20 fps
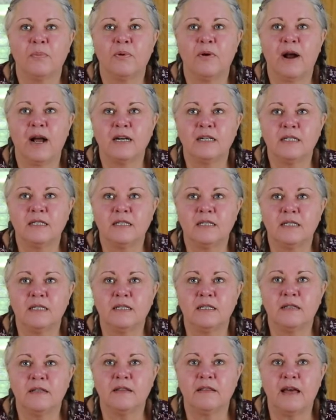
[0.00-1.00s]

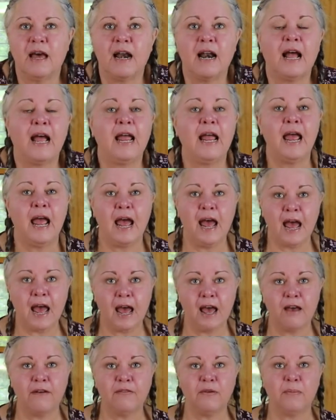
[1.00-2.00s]
practices that I
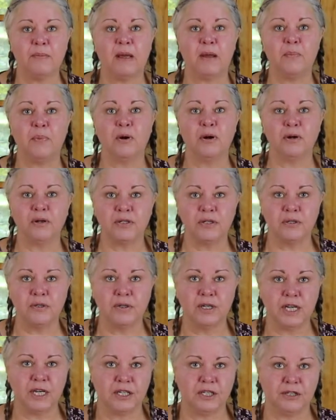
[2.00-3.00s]
have in my
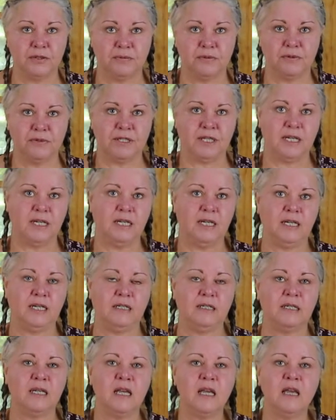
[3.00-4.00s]
personal kitchen
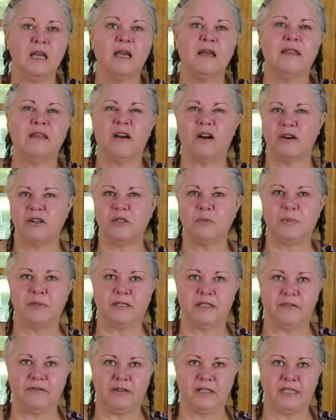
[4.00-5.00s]
routines that are
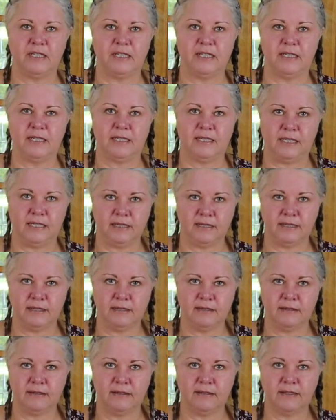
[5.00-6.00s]
specific to the
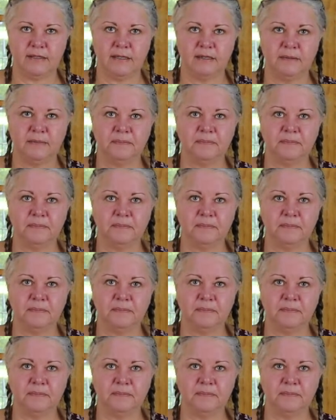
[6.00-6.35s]
seasons.